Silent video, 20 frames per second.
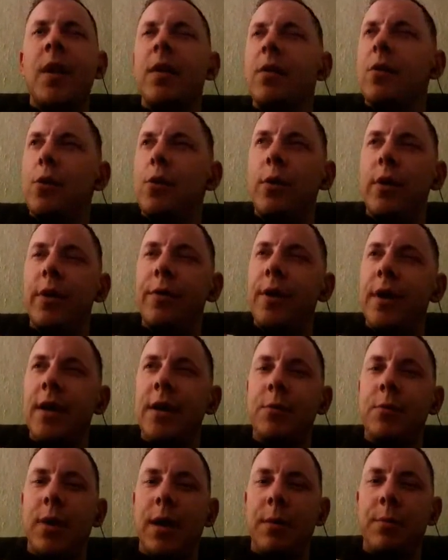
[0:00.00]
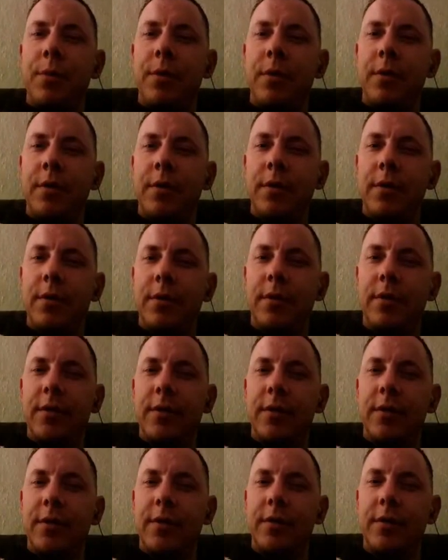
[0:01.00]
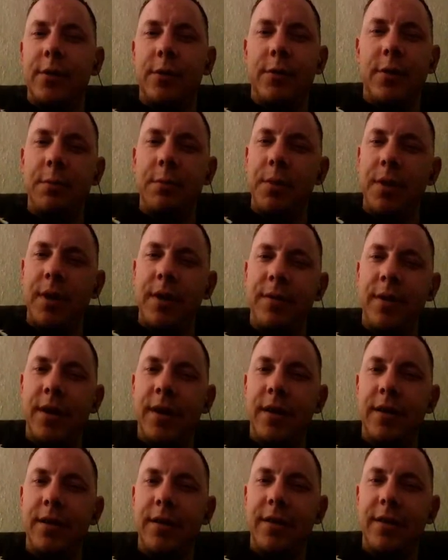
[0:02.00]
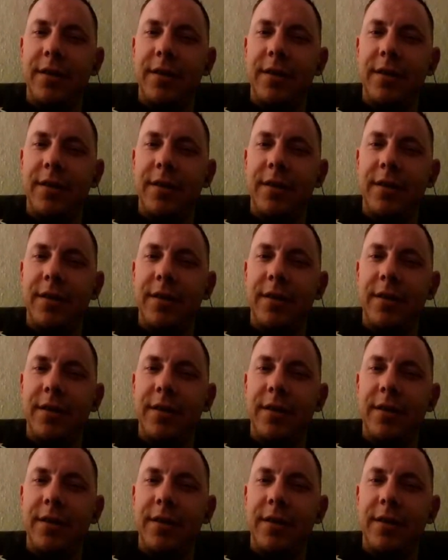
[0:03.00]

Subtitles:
"Do you really think that's what happened? Do you really believe that?"